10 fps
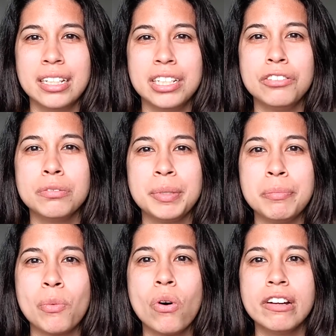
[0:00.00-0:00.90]
You'll be
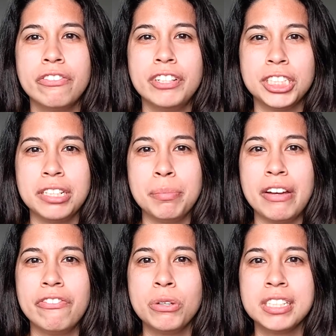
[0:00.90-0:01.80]
more efficient by
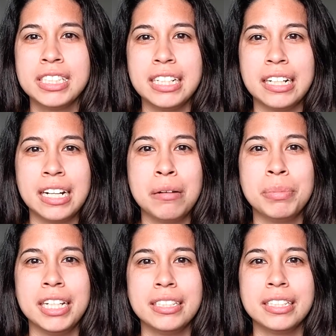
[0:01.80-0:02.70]
focusing on
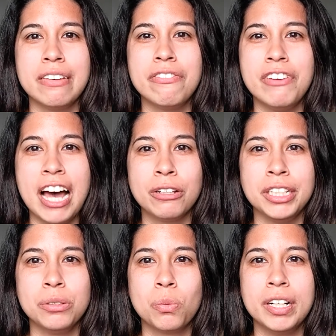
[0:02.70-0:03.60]
companies that
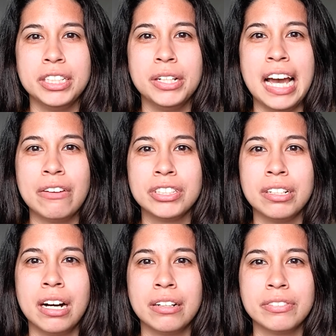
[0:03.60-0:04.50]
value what you have to
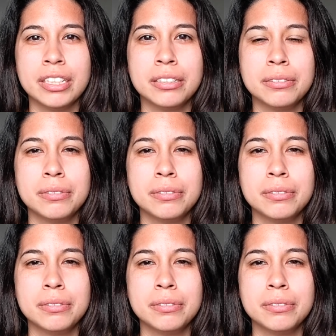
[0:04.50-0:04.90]
offer.